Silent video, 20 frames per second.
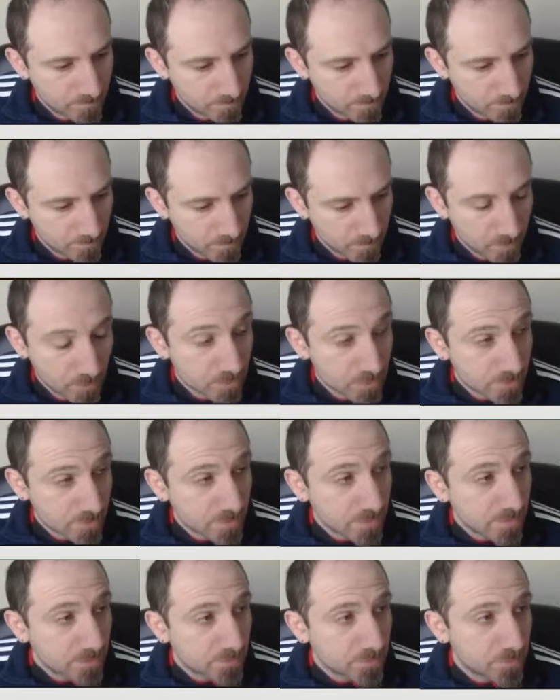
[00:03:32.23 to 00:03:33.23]

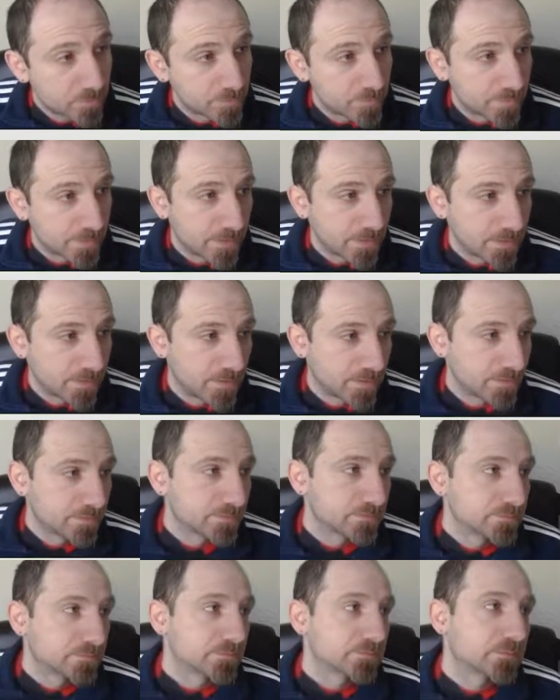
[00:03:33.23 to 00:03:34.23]
usually will be,
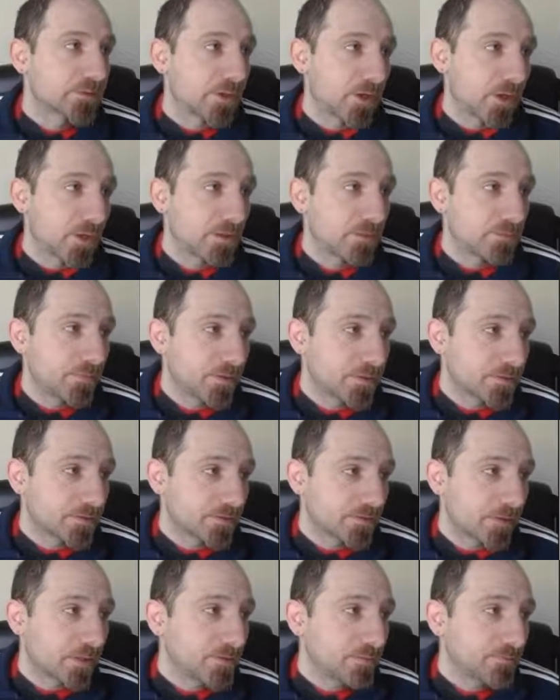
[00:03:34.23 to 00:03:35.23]
so in the mid
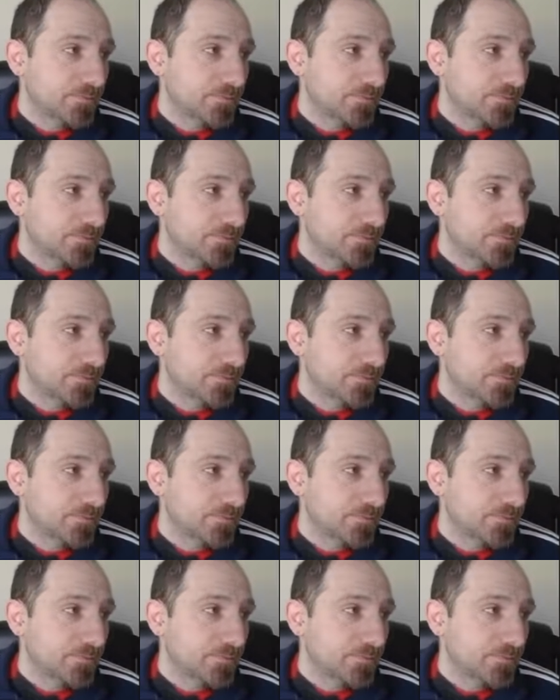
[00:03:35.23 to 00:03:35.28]
screen,